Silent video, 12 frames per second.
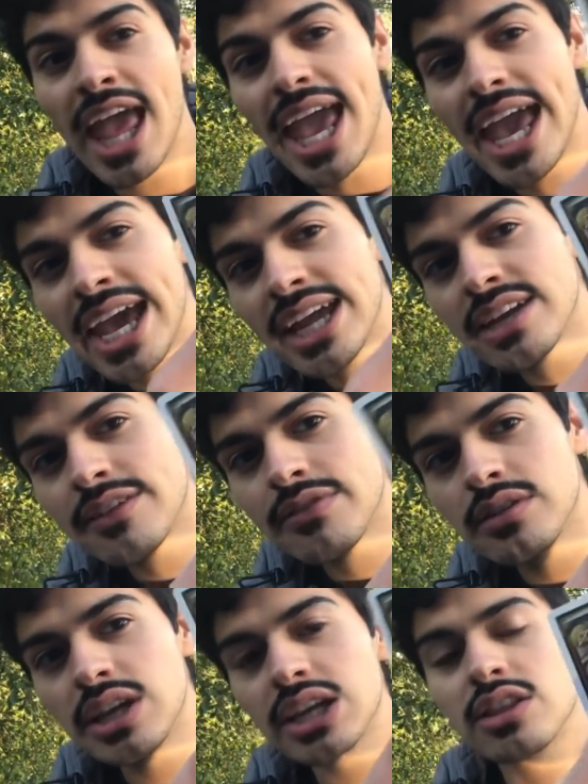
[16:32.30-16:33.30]
And I
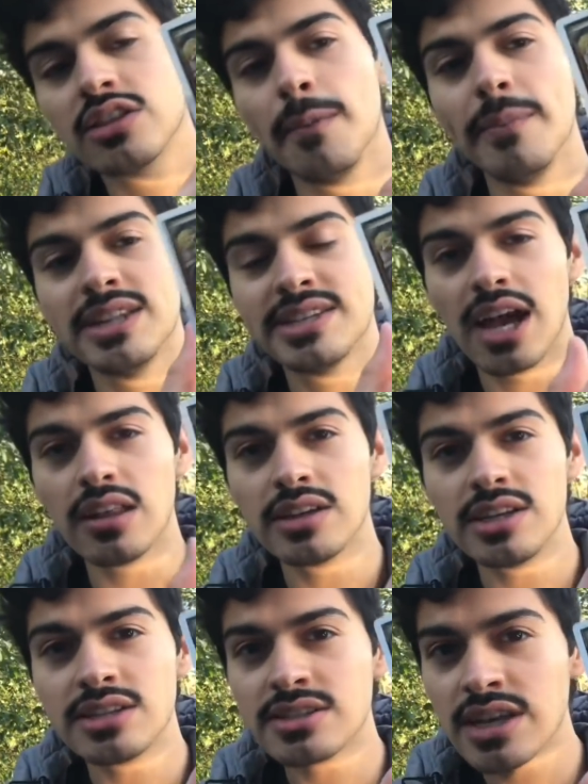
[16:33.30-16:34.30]
feel like the
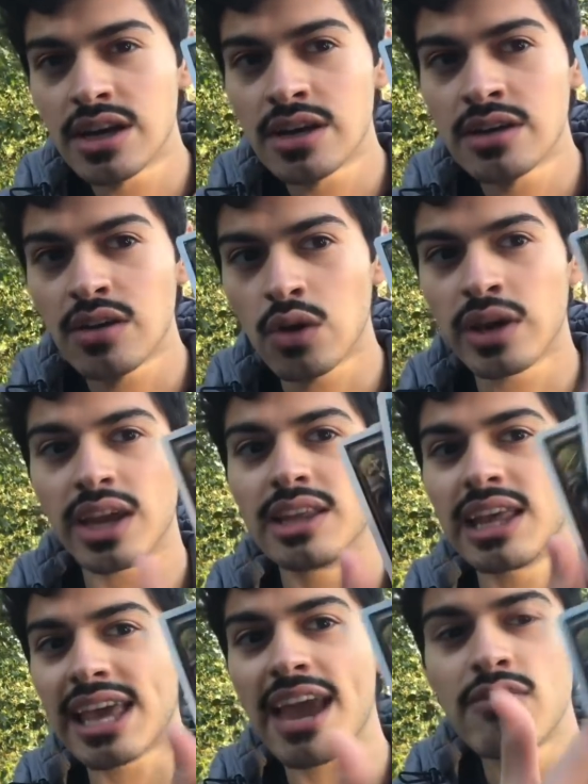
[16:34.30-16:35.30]
mentality is there, okay?
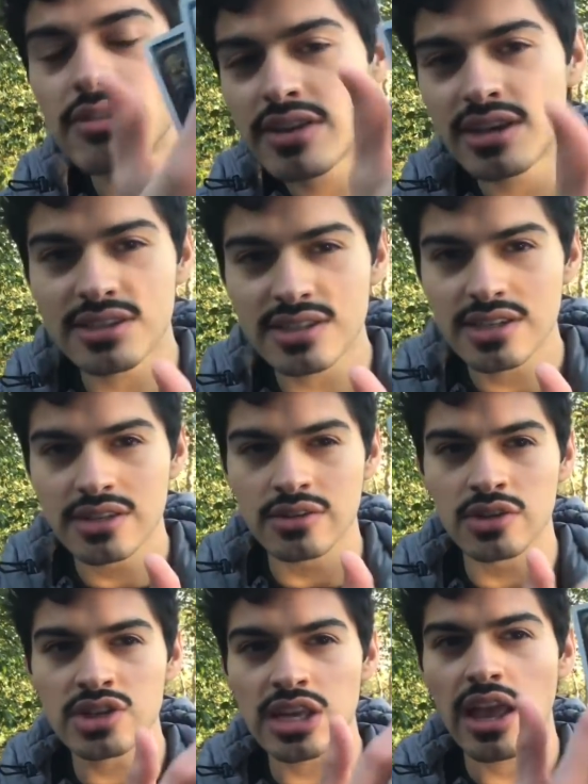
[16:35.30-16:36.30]
Like everything is here.
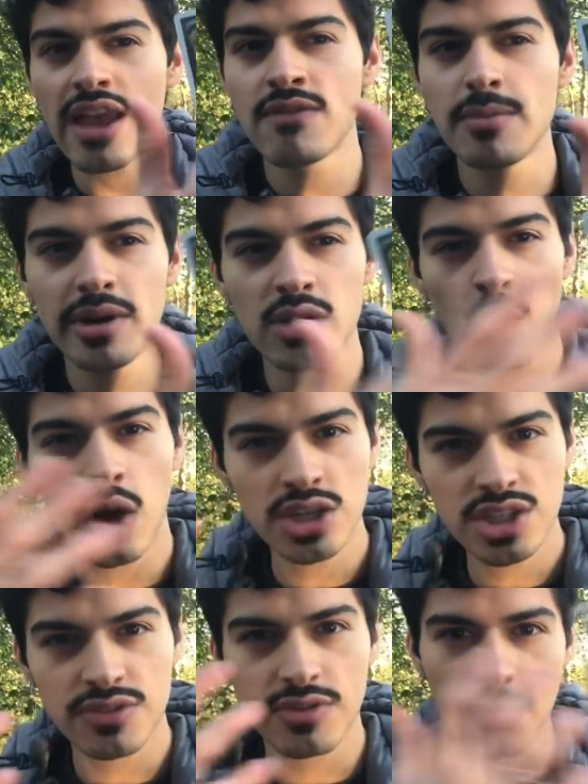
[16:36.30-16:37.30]
There's like everybody
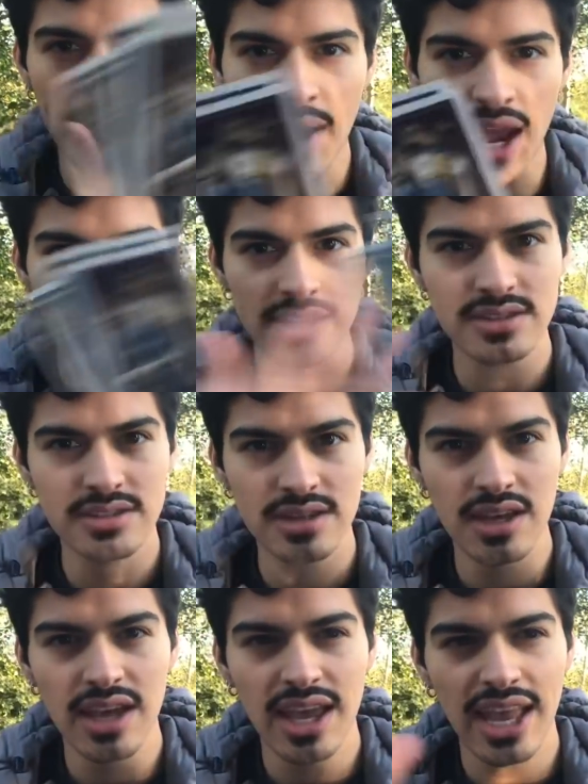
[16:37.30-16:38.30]
watching from the past
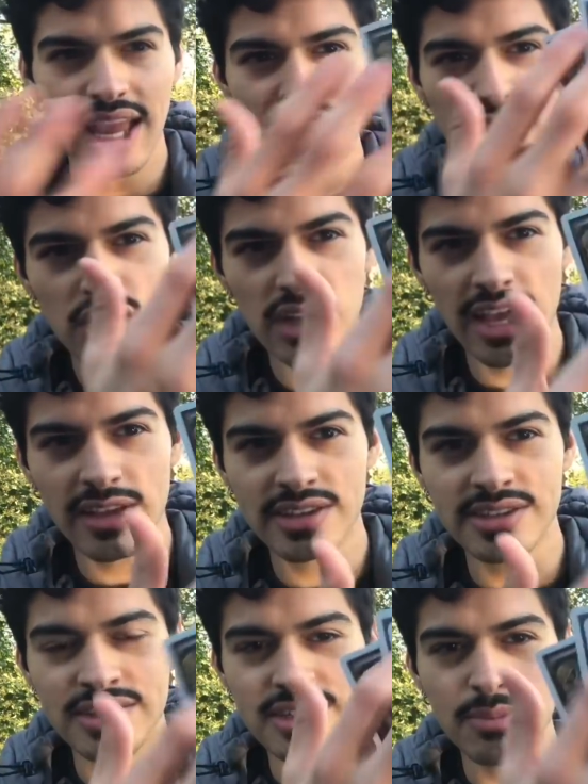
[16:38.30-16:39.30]
and you're like
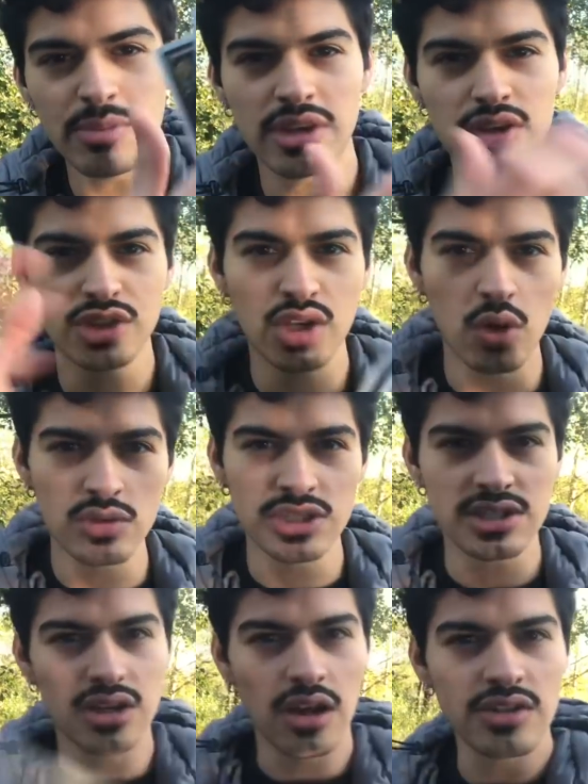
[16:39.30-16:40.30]
dipping your toes
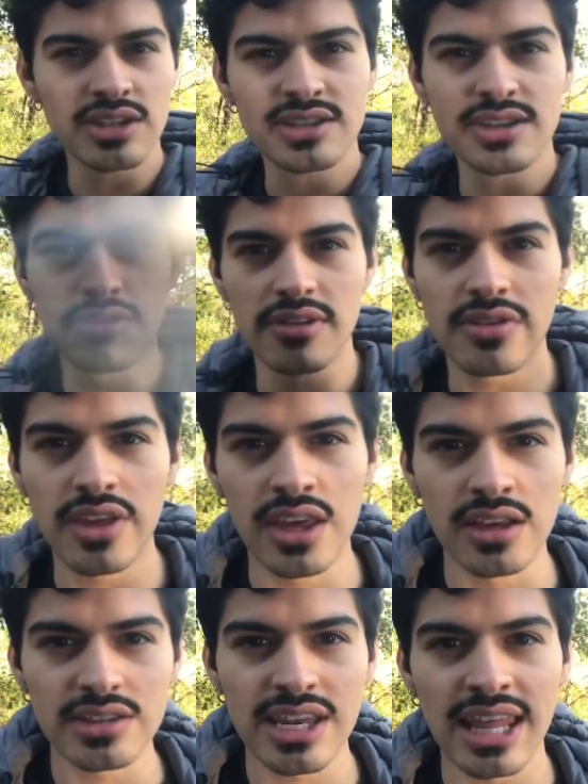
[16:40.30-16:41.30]
into all these different
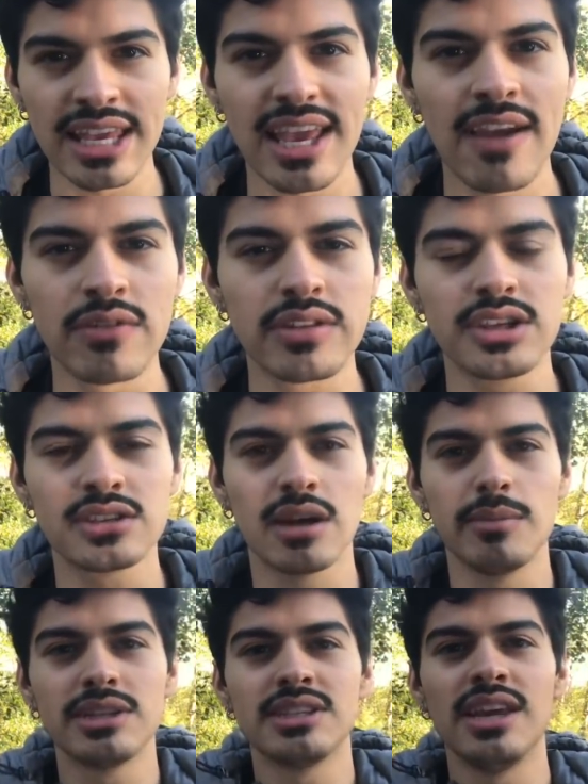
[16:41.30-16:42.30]
things and like everything's
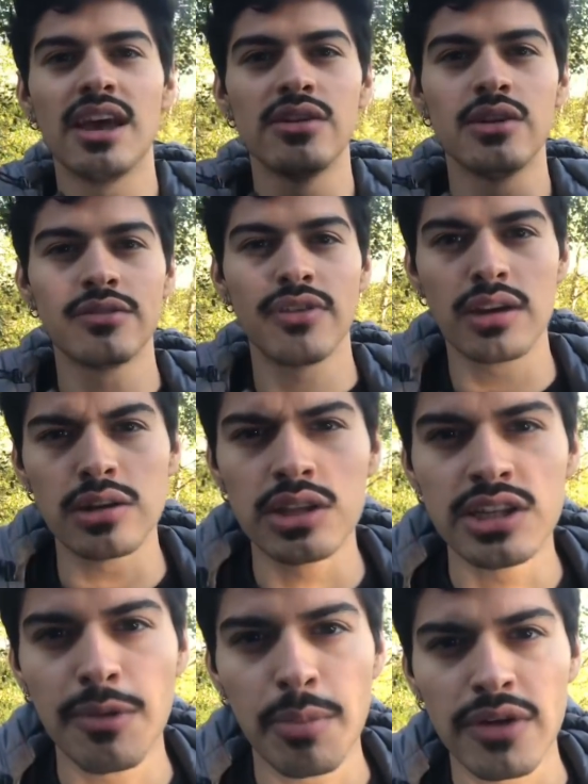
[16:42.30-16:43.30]
coming together and
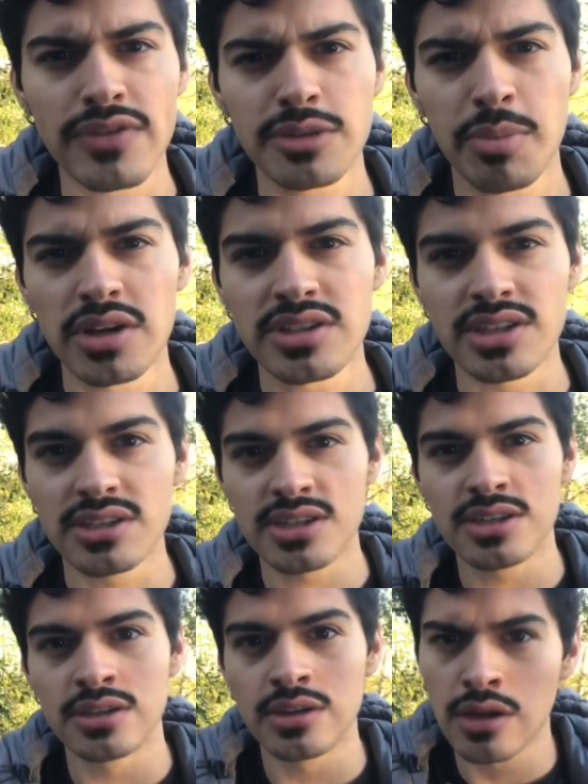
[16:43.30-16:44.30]
finally the perfect person is
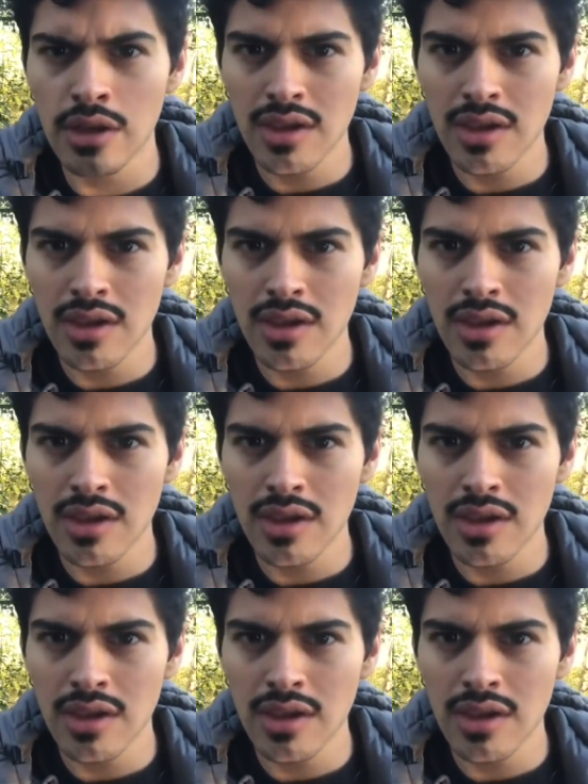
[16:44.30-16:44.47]
here.